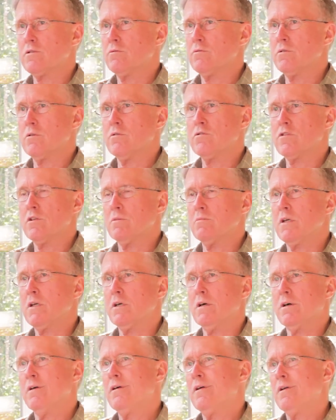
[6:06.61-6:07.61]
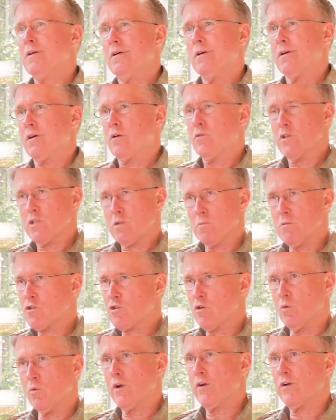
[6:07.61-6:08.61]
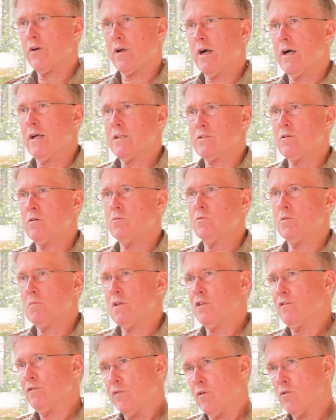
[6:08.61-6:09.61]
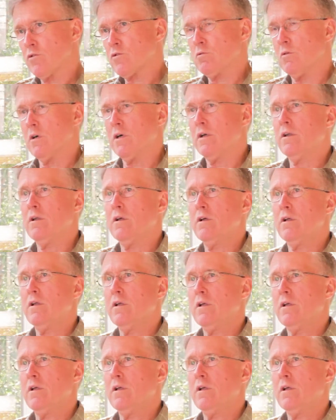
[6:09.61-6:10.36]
It would usually be a Christmas or winter concert would be the first one.